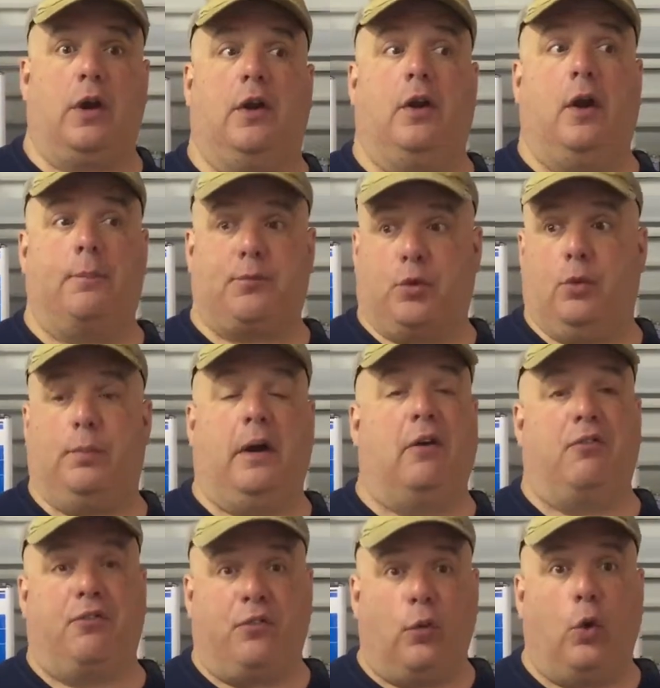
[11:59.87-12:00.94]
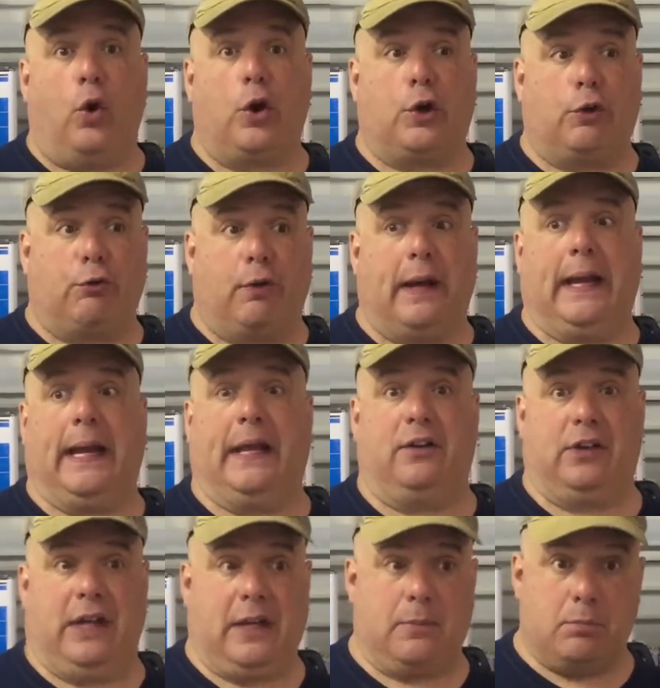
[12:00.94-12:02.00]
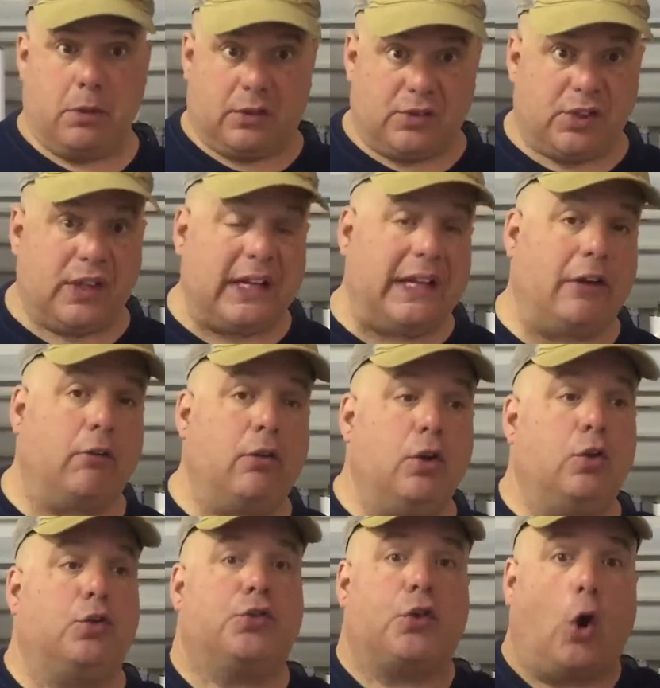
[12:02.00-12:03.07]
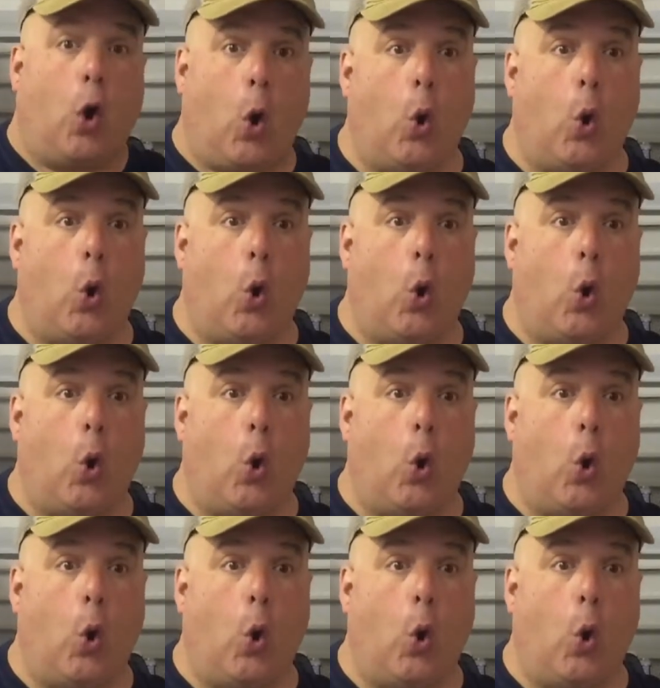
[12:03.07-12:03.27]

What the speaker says: it up to about $4 grand in materials